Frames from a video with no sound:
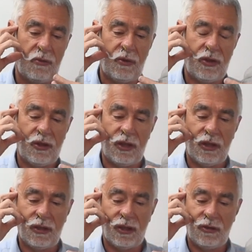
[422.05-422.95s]

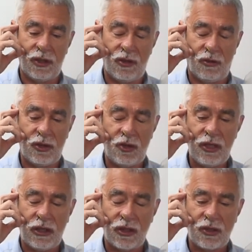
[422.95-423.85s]
the
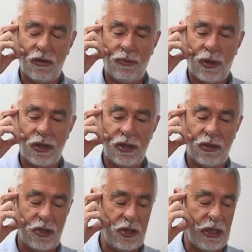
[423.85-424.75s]
cheek, the soft part
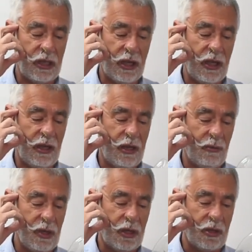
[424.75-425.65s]
of the cheek,
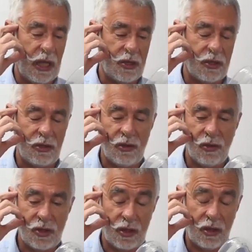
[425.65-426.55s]
we can actually
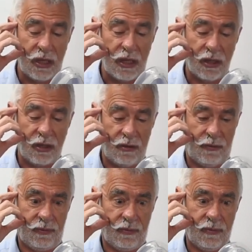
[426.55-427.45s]
use the
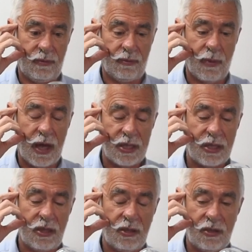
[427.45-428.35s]

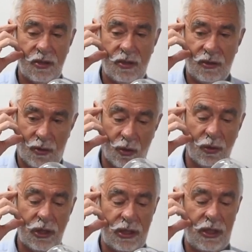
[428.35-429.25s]
mask to
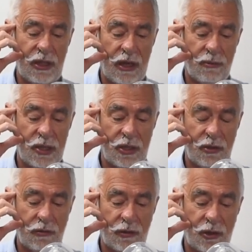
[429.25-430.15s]
hold it in that
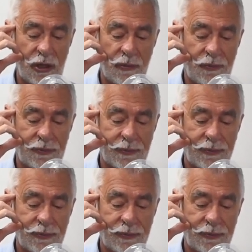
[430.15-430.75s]
position for you.